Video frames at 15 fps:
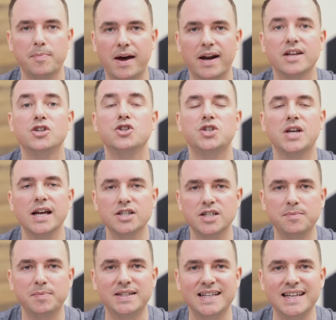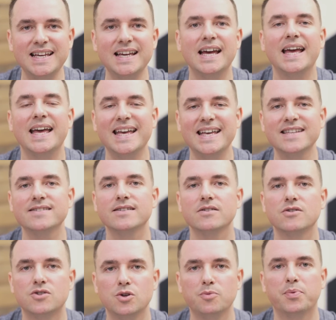about it. ChatGPT is
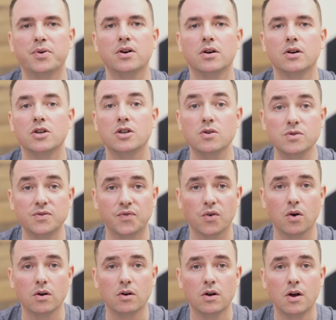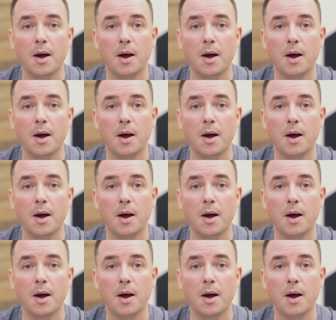super useful,